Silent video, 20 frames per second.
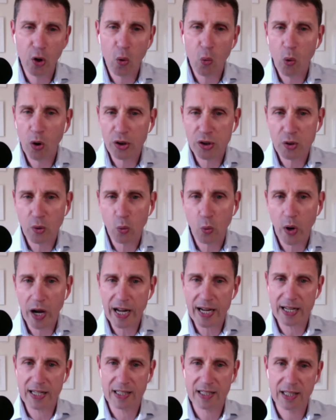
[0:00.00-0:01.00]
don't want to
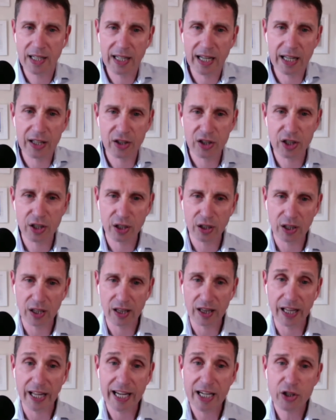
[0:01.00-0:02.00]
wait
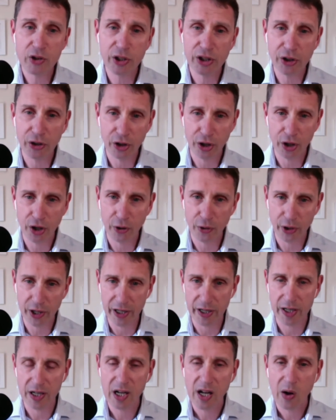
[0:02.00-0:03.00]
until later in your
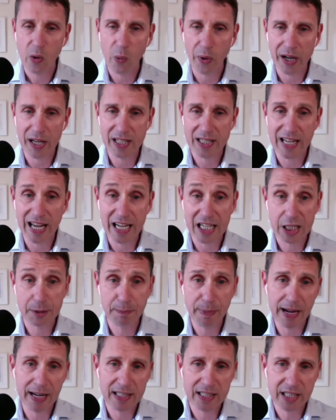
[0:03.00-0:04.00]
career when it's
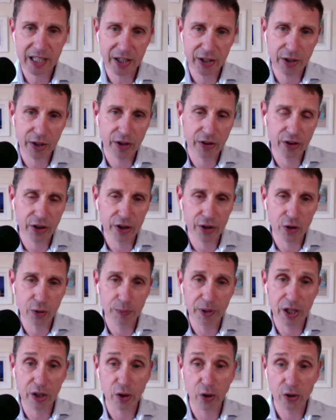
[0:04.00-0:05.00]
expected that you'll
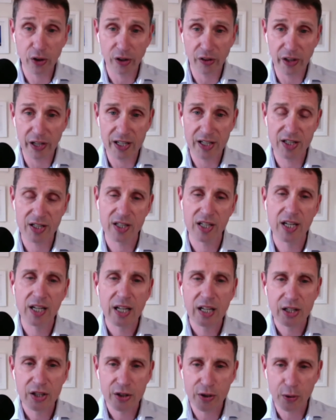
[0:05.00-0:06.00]
be good at this
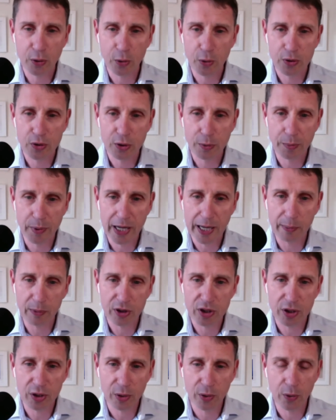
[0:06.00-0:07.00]
to to be
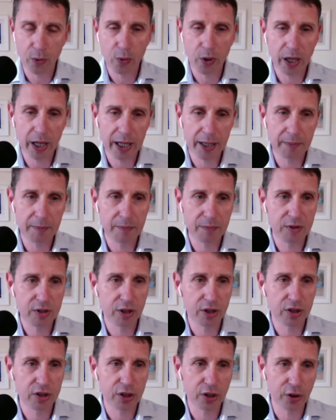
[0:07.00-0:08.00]
able to um,
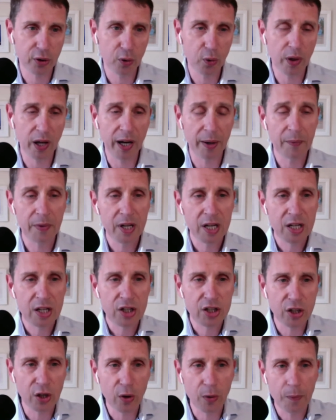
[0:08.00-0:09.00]
to, to do that.
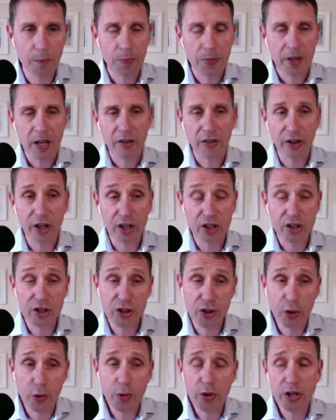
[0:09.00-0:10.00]
So the
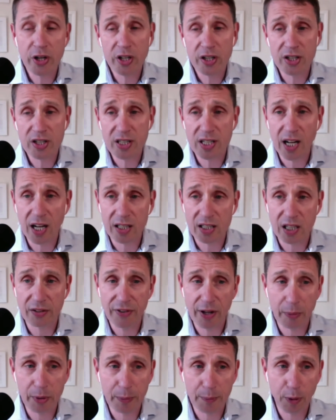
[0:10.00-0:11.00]
sooner you can start to
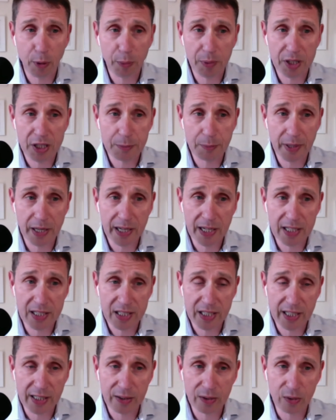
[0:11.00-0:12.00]
develop your public speaking
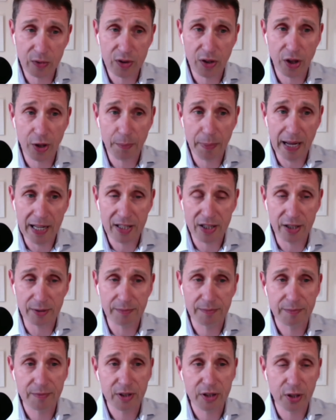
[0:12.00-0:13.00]
skills, the
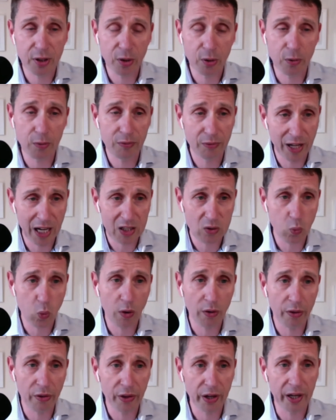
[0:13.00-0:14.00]
better. So that's
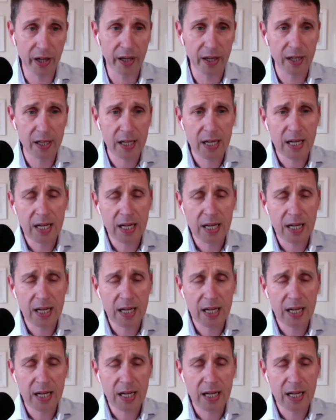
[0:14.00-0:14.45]
one thing.